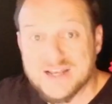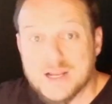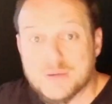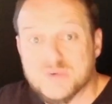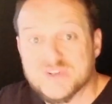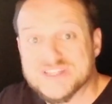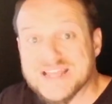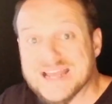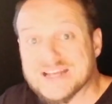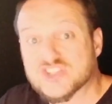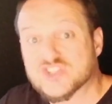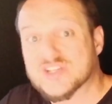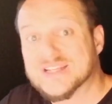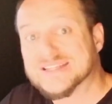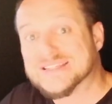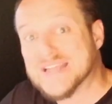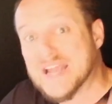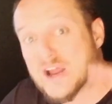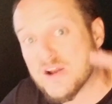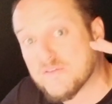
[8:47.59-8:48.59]
number is actually
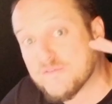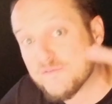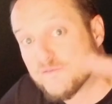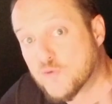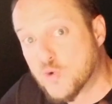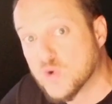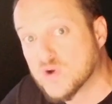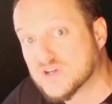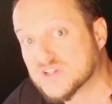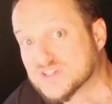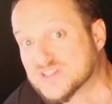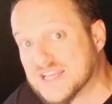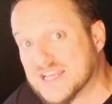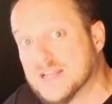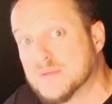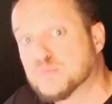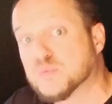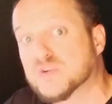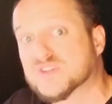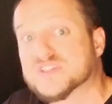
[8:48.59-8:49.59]
down
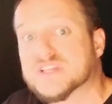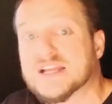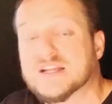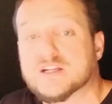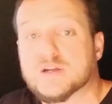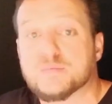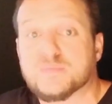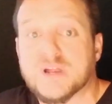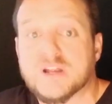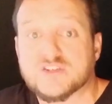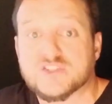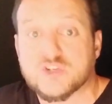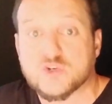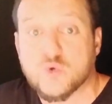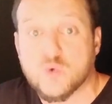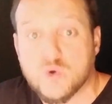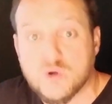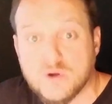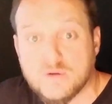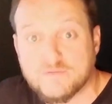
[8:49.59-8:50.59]
14% compared to
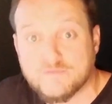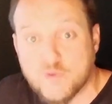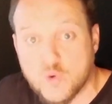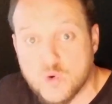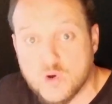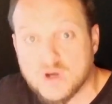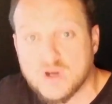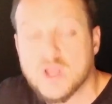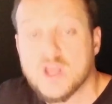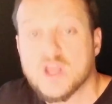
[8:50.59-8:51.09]
Q4